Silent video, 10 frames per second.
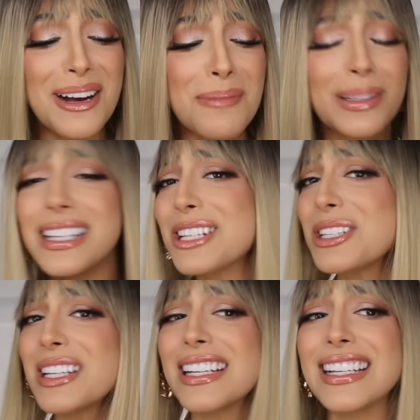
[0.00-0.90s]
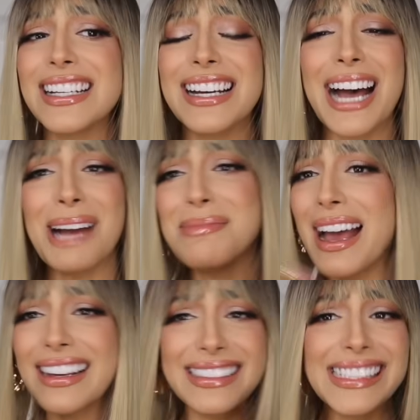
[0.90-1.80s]
but this year, I'm
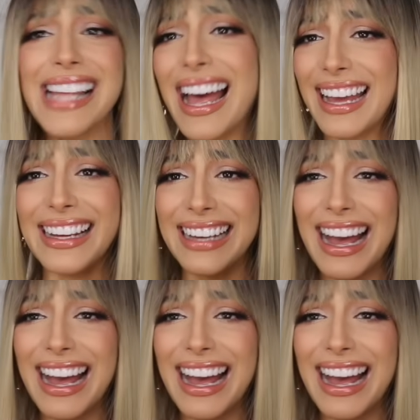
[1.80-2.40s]
not gonna lie,